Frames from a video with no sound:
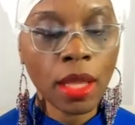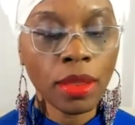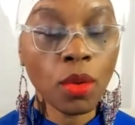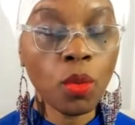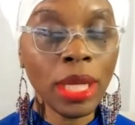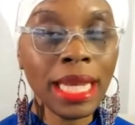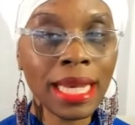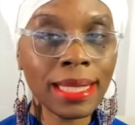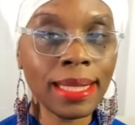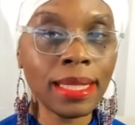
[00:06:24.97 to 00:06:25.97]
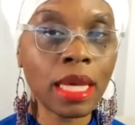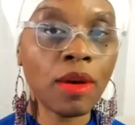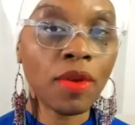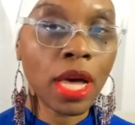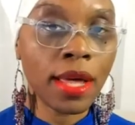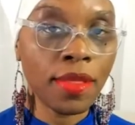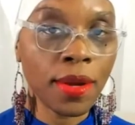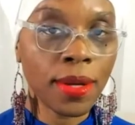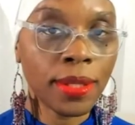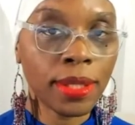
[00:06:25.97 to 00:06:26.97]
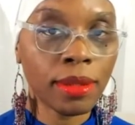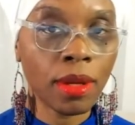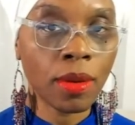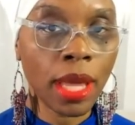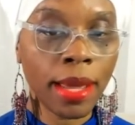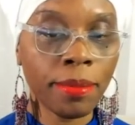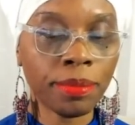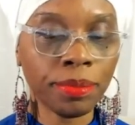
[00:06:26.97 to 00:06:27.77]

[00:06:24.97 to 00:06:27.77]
the weaknesses of others, okay?